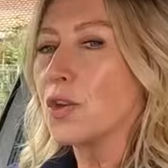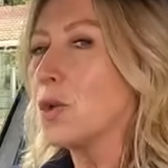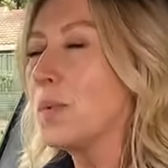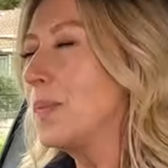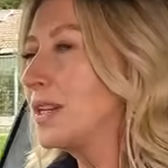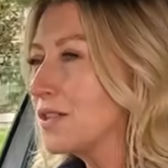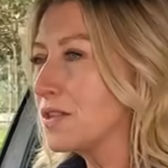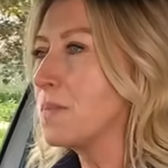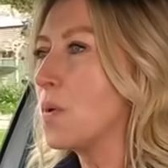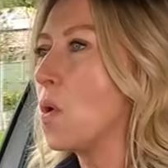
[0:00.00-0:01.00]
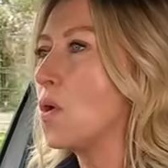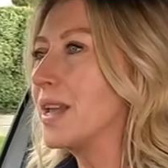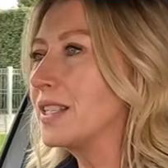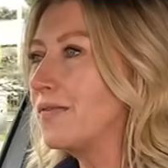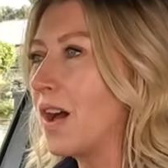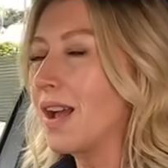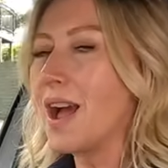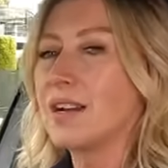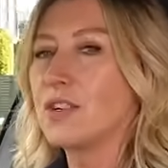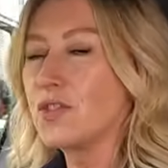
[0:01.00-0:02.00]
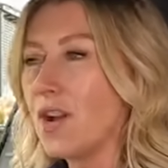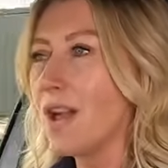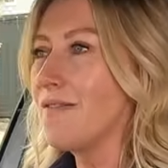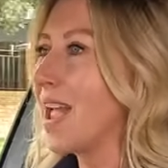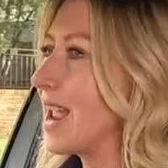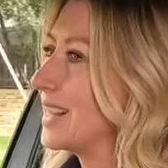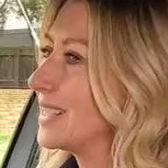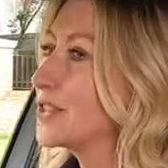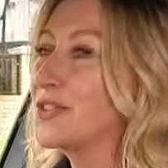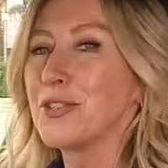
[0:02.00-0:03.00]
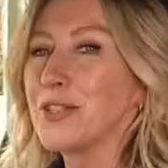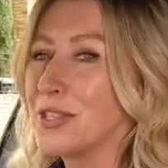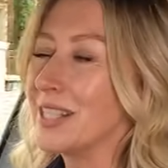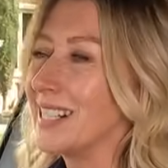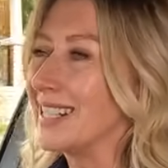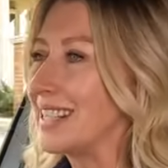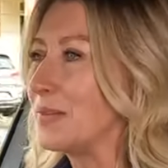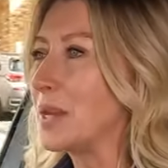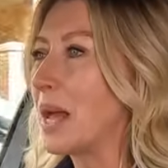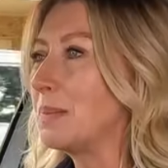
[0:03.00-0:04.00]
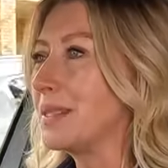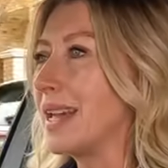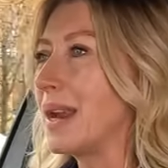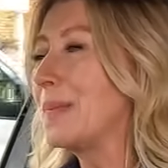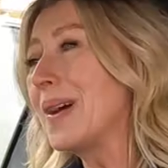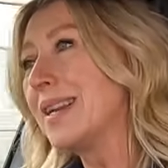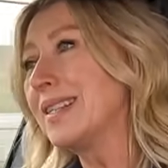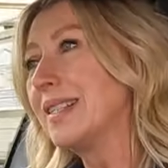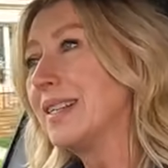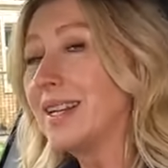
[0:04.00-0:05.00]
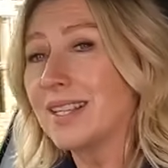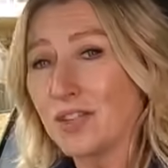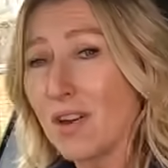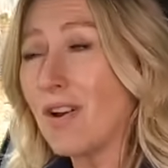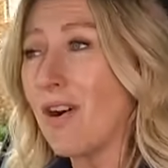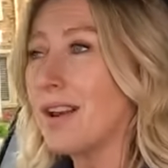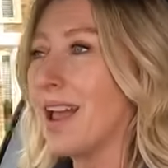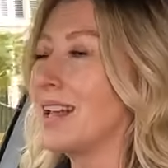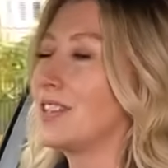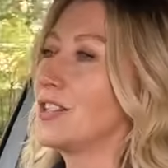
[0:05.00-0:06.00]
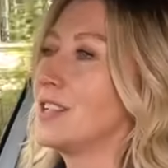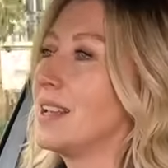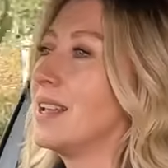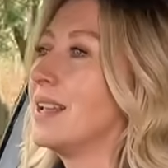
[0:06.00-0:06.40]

Cupra pitches the Born as a fun car to drive and it certainly lives up to that, but it's not a hot hatch.